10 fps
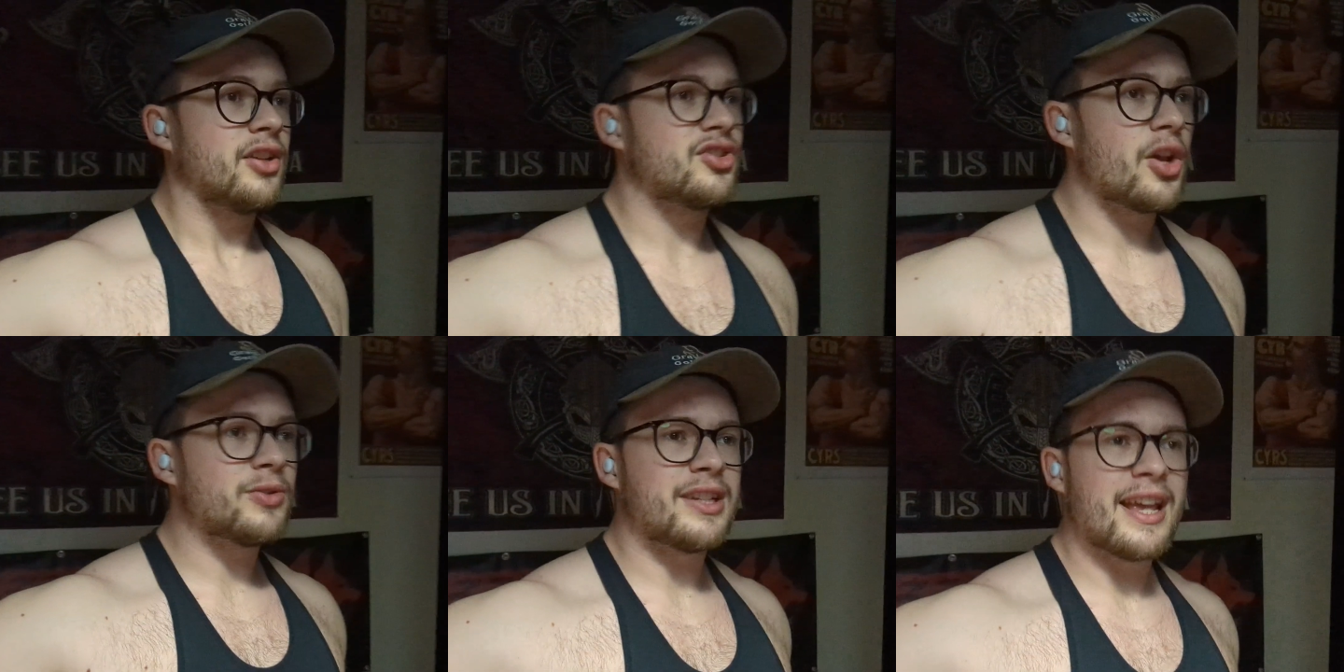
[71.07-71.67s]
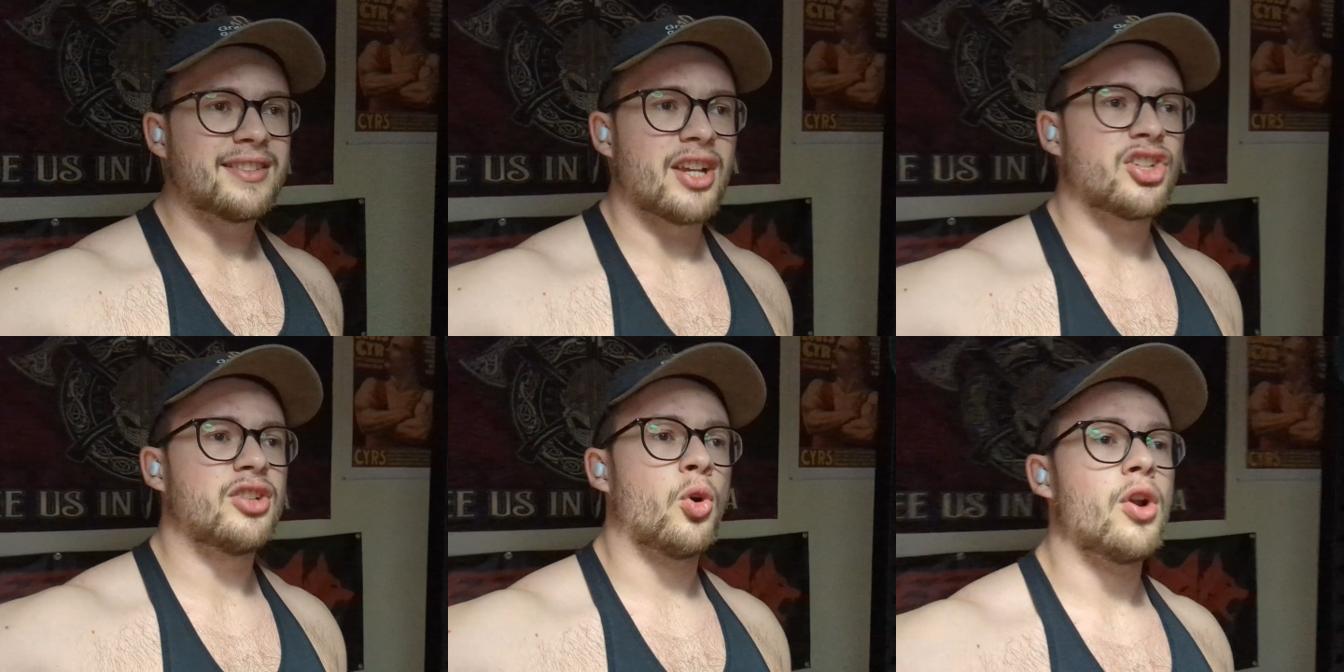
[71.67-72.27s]
So today's
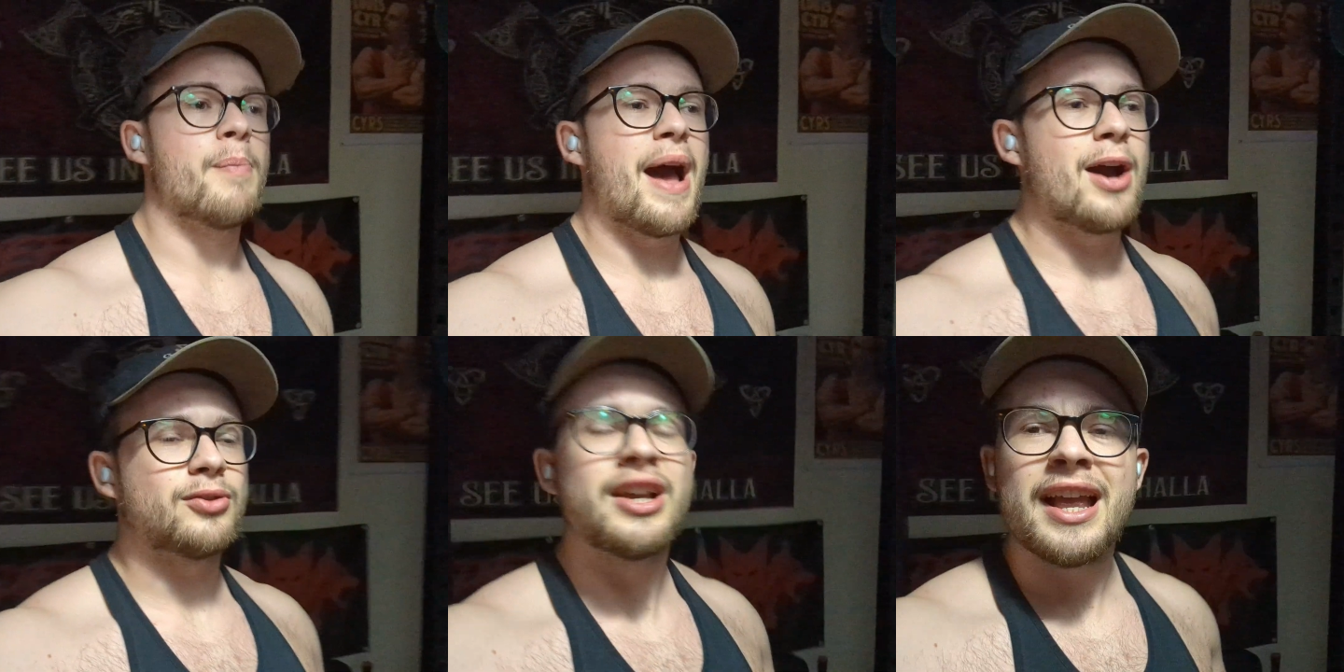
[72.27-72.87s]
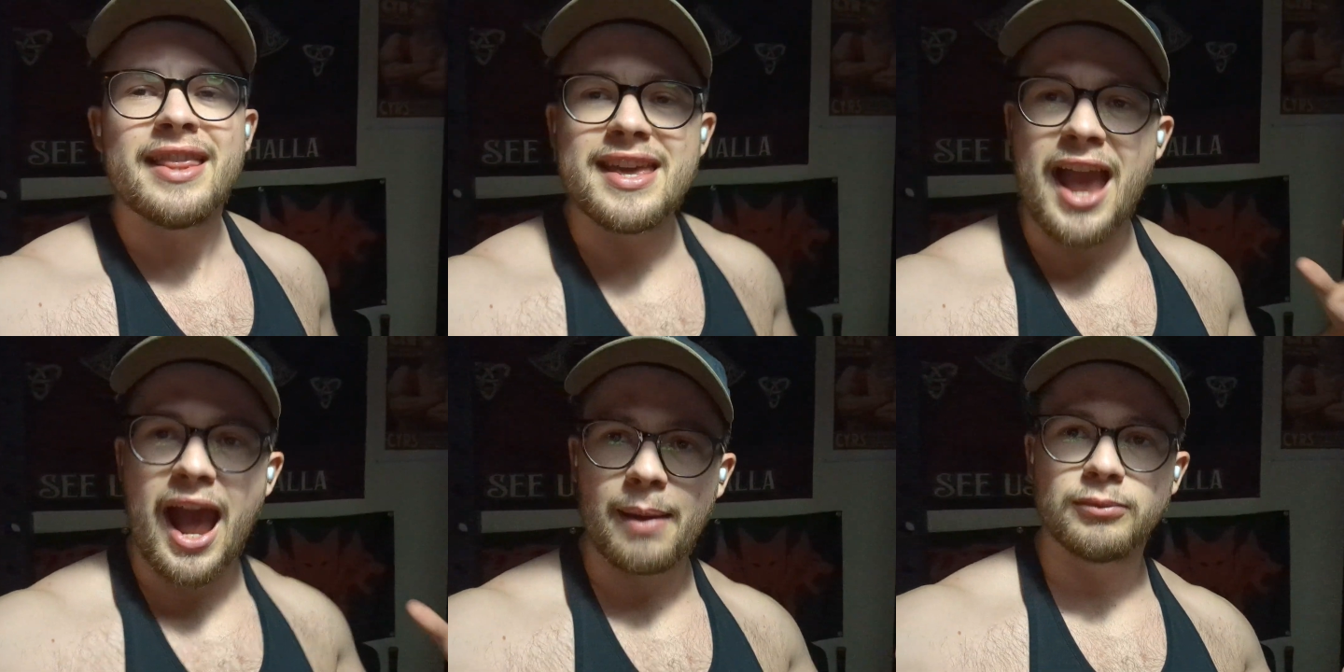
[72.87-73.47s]
session is all about the
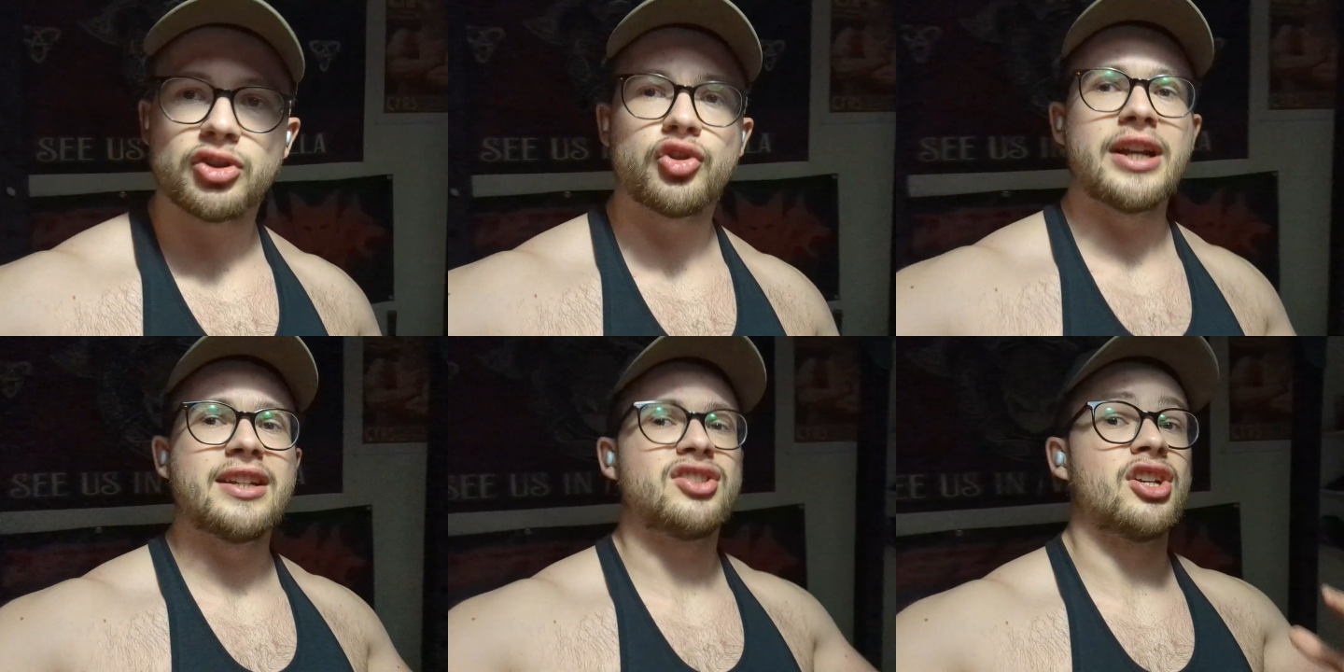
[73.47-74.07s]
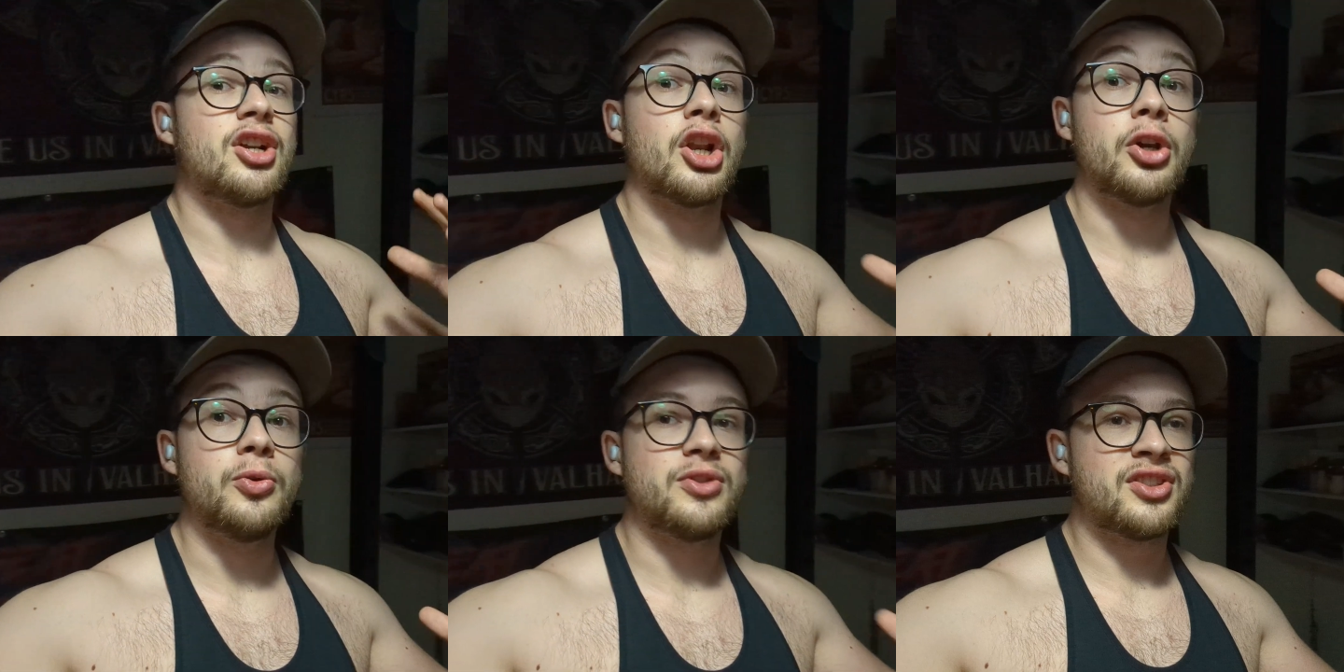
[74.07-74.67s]
hamstrings, the
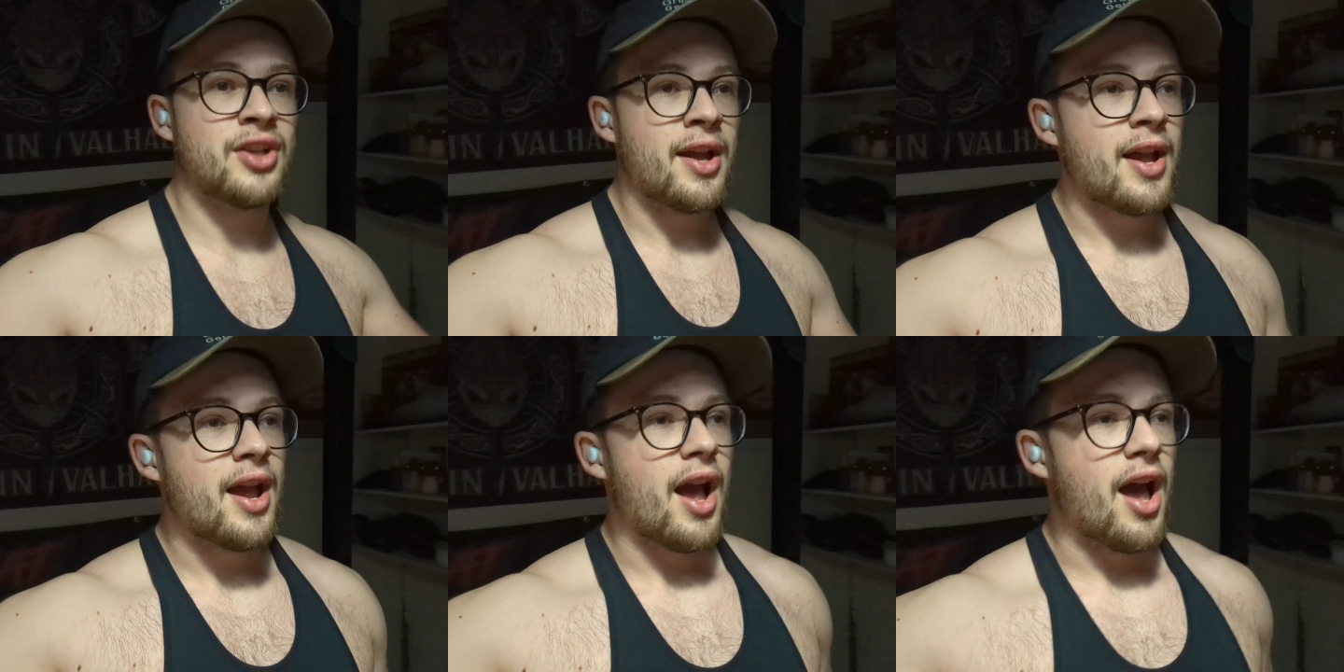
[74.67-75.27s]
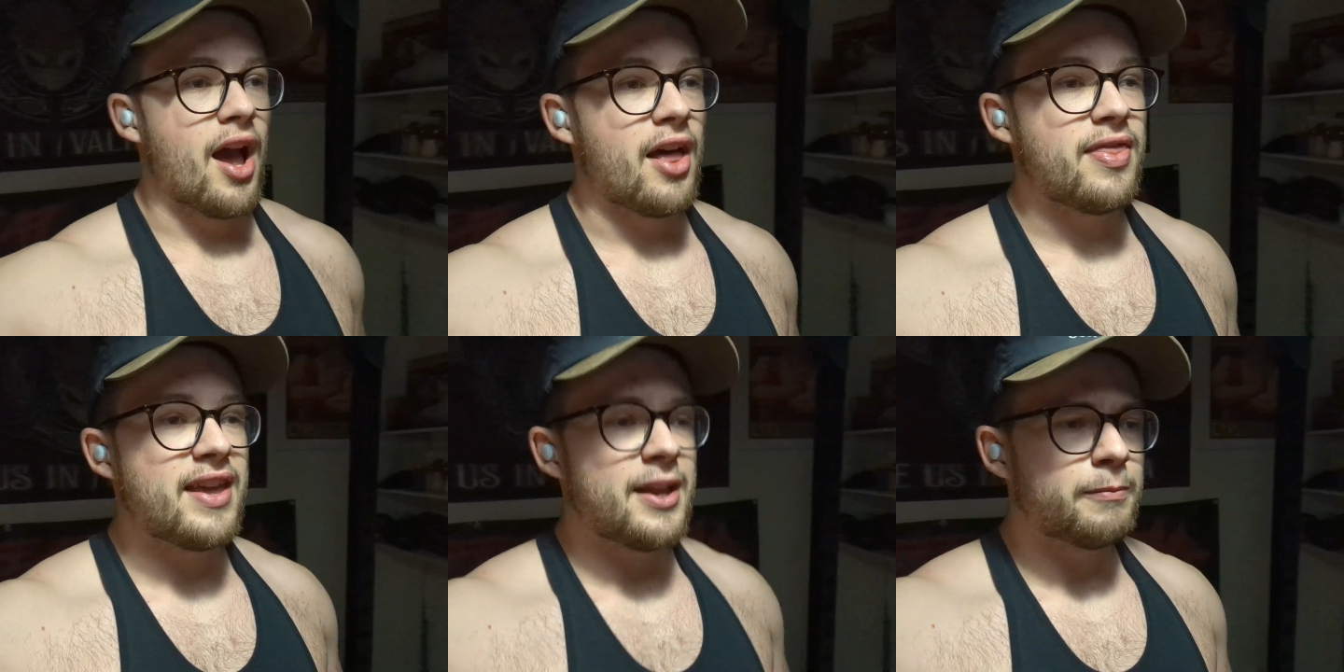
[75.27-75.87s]
glutes,
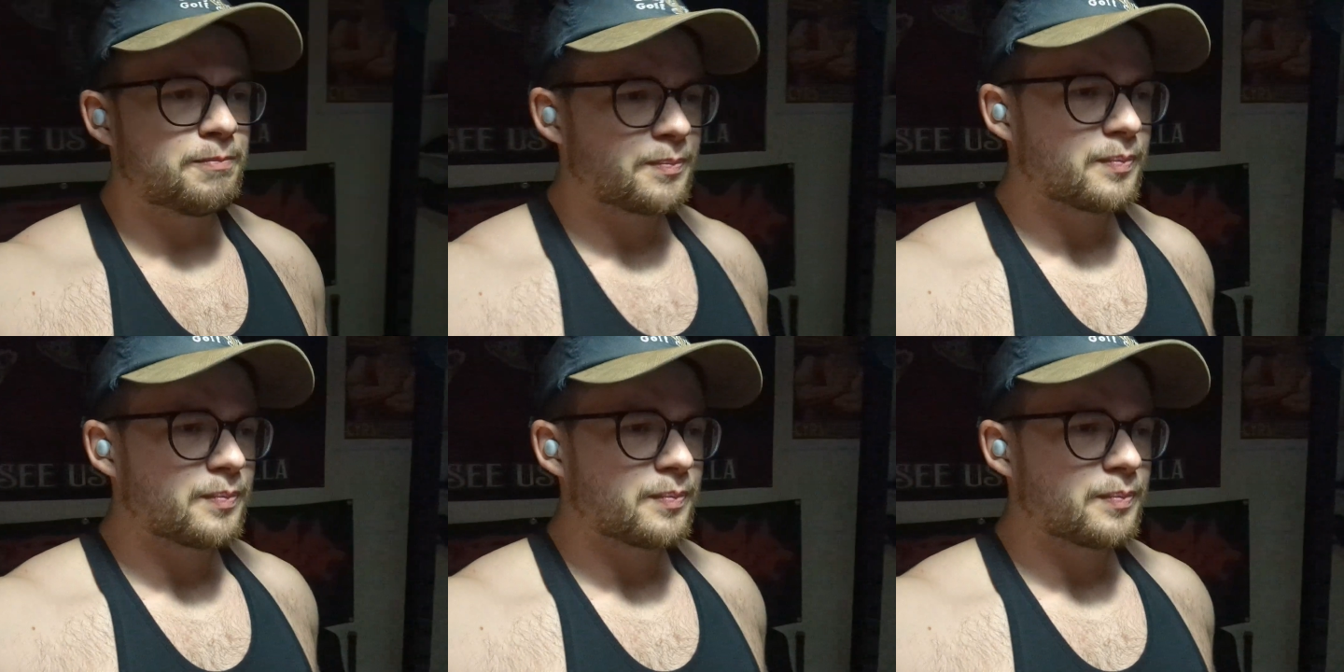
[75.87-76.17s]
the